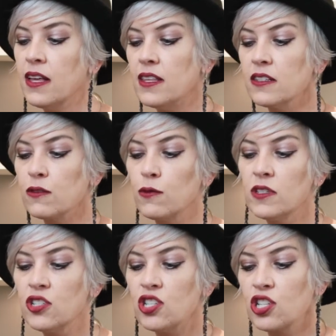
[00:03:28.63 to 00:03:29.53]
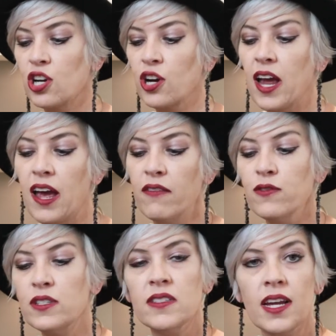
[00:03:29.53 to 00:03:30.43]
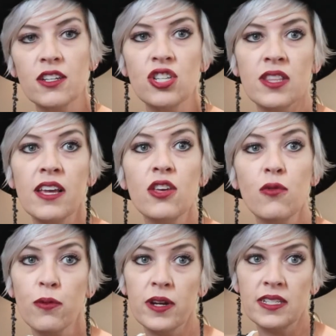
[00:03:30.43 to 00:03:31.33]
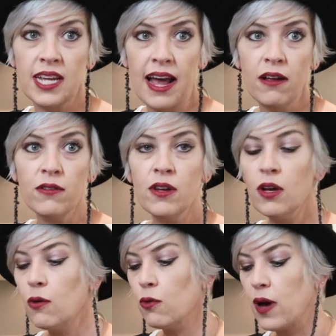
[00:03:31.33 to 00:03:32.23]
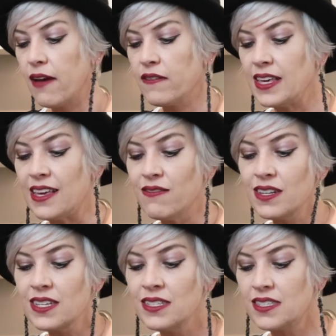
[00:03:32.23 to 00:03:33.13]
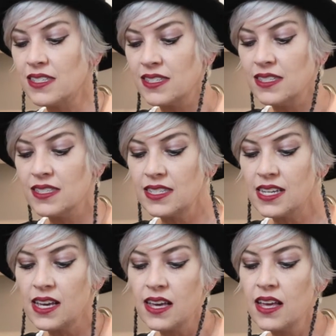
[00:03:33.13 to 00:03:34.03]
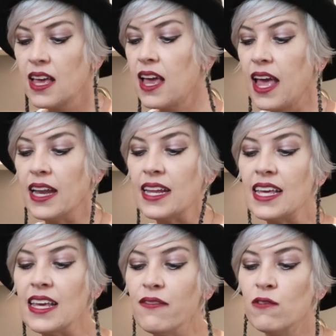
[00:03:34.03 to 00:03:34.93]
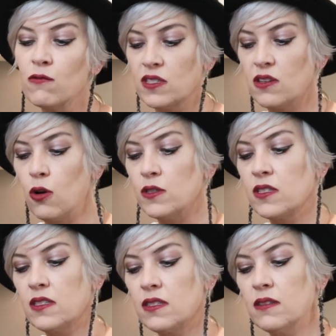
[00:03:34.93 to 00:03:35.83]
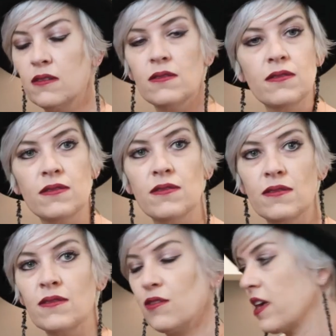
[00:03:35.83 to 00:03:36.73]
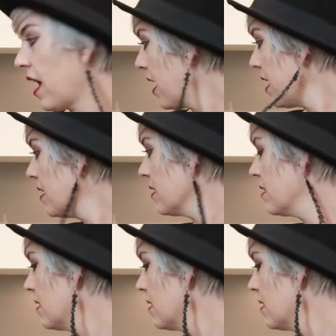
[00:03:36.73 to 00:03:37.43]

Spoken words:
This will ensure every section that you bring down will have even consistency and even results. Okay?